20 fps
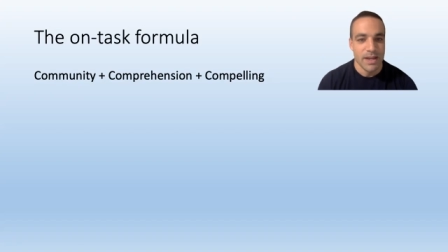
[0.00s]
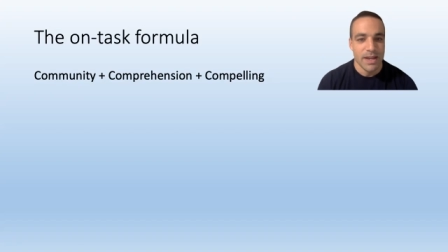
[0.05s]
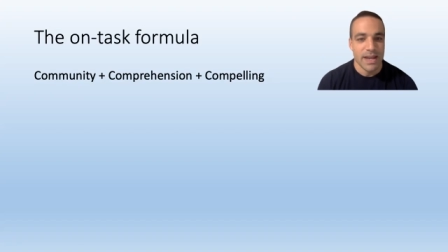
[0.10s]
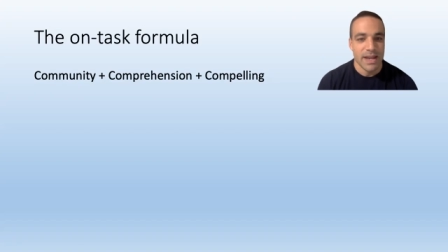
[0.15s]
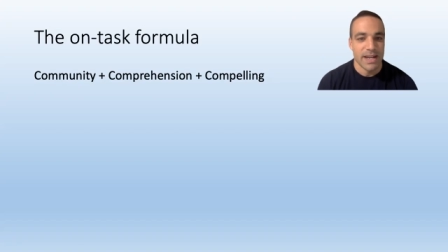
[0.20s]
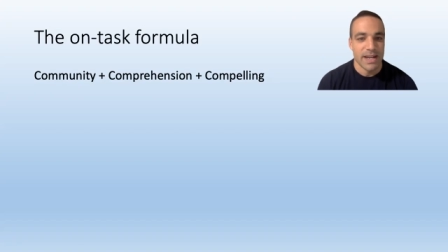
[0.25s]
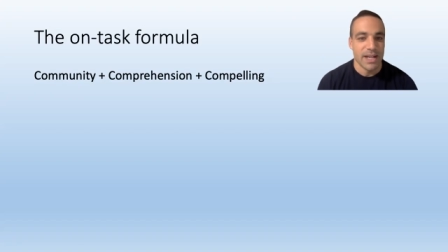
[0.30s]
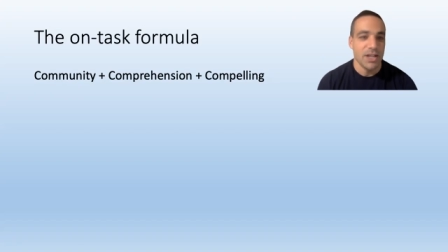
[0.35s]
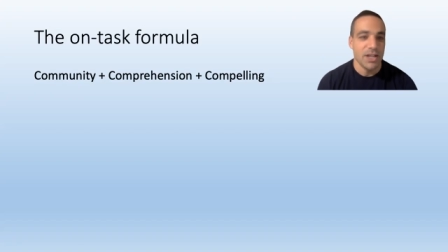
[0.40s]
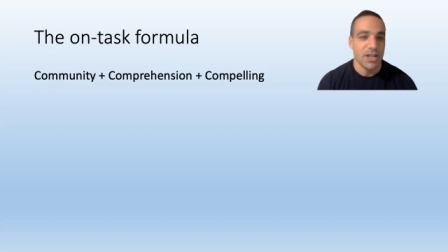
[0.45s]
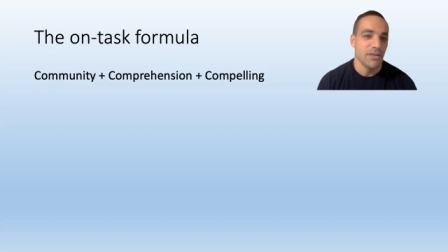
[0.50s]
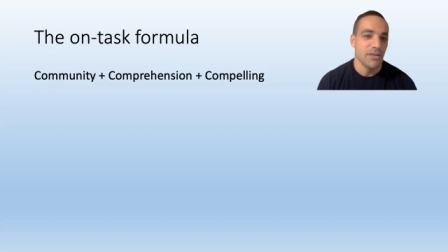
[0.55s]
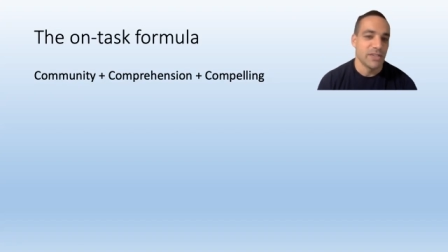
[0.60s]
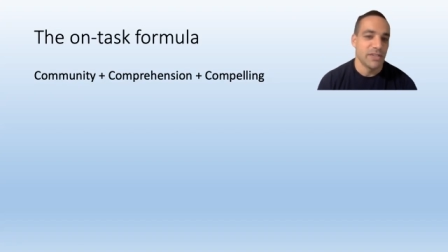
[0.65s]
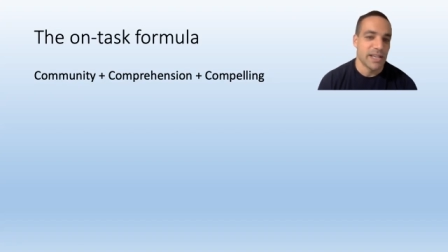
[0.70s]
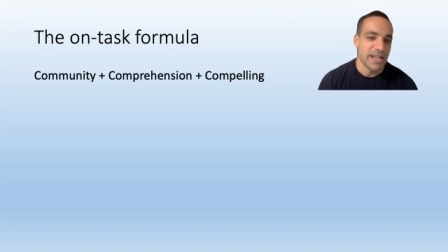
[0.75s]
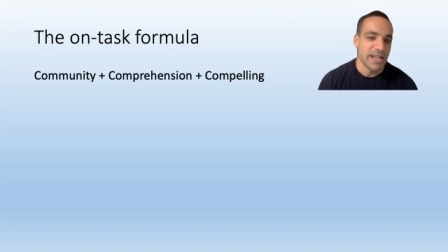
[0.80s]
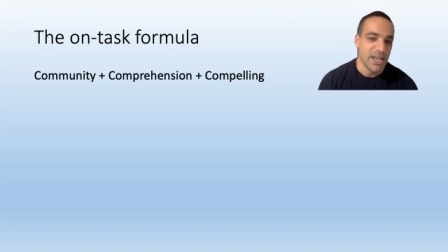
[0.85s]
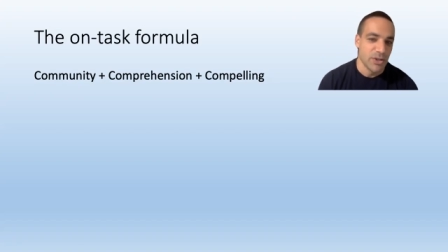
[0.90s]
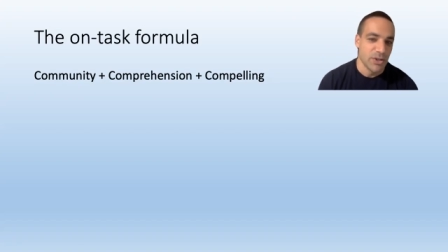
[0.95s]
And I could have
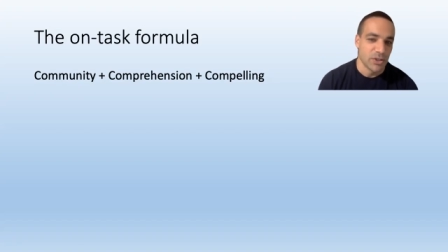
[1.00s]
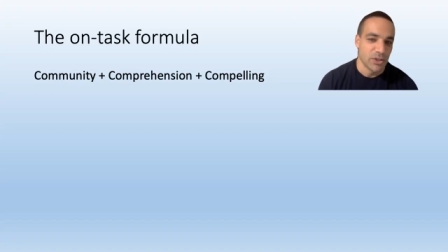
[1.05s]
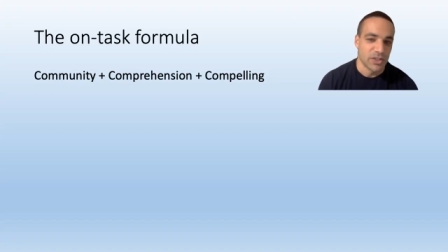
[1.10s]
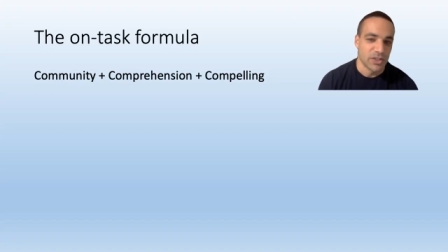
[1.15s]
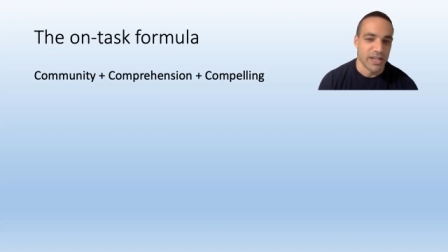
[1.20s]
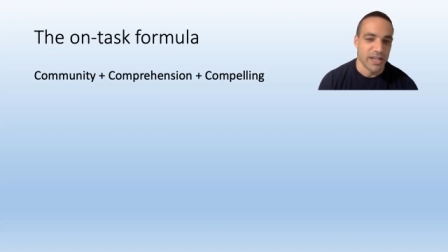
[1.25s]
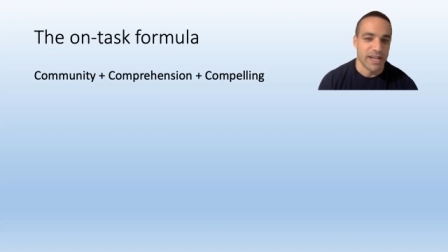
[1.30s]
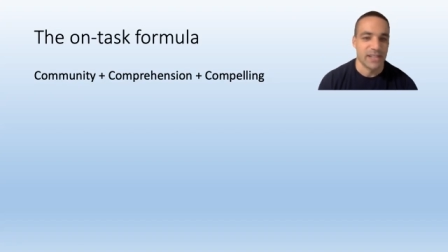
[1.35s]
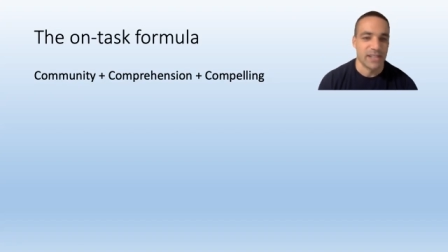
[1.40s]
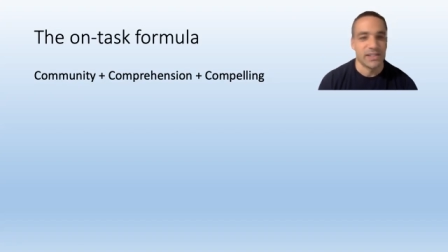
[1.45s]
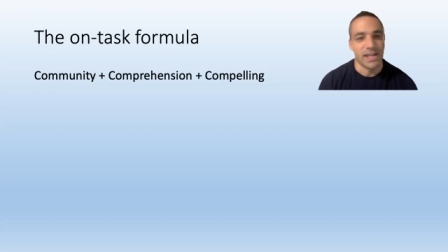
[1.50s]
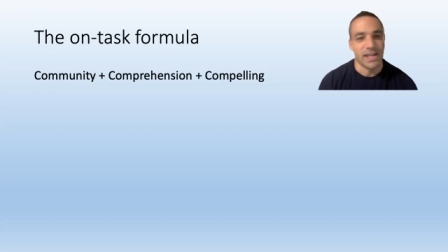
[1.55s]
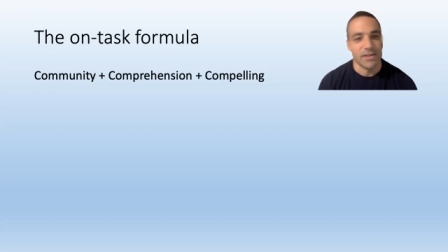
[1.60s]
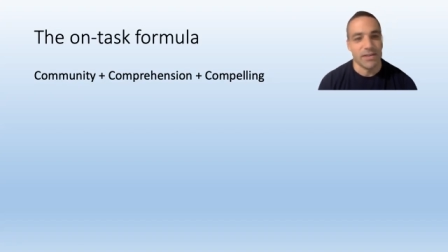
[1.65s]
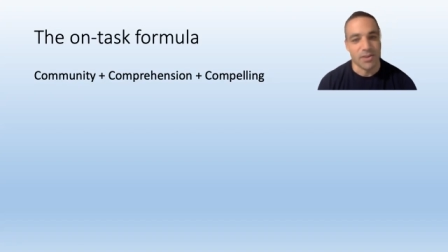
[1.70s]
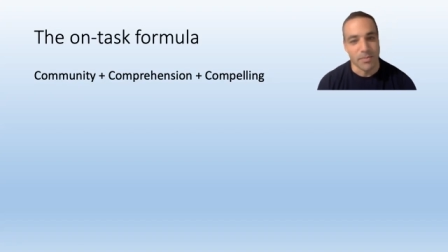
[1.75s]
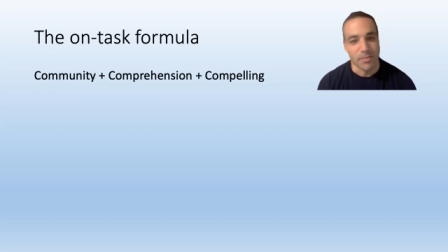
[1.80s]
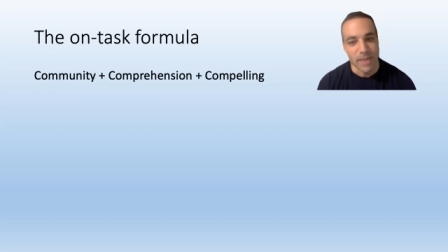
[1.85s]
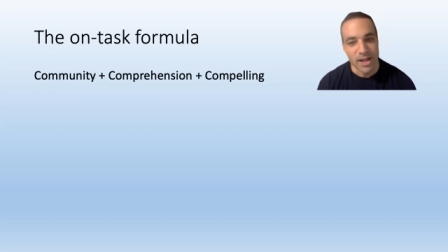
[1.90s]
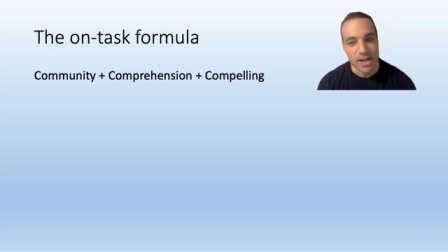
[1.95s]
said interesting instead of
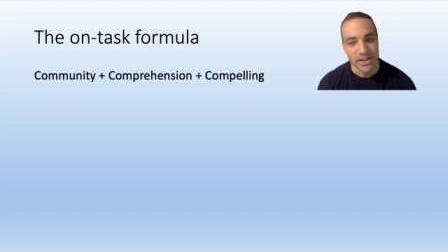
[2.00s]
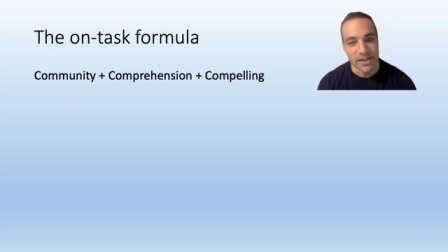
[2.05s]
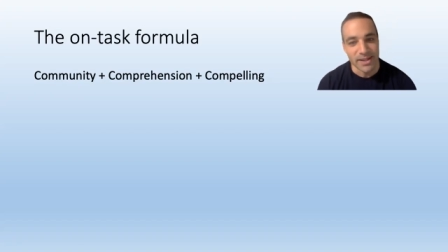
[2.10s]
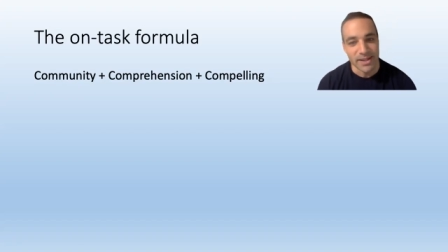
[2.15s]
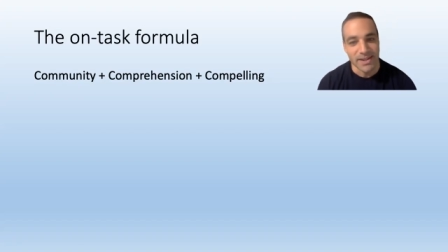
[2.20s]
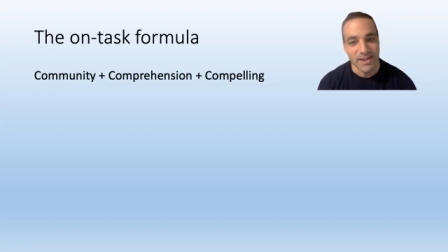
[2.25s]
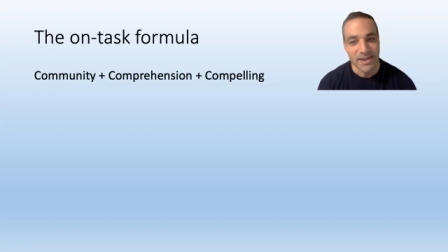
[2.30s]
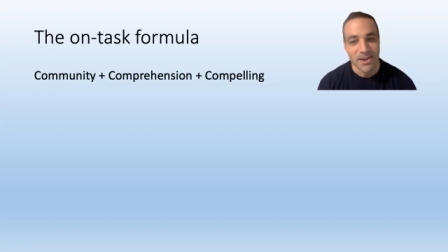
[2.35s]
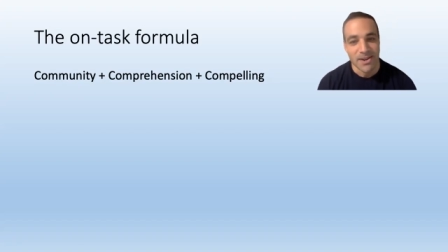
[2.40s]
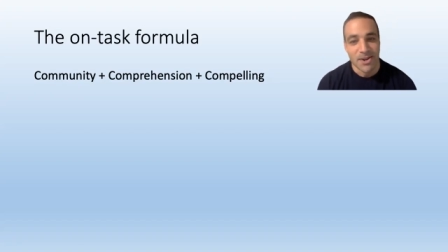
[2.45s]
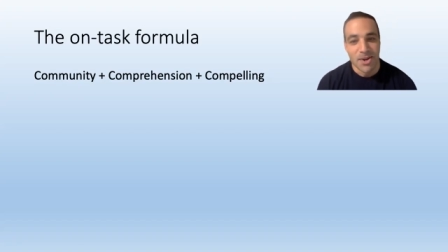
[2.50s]
compelling,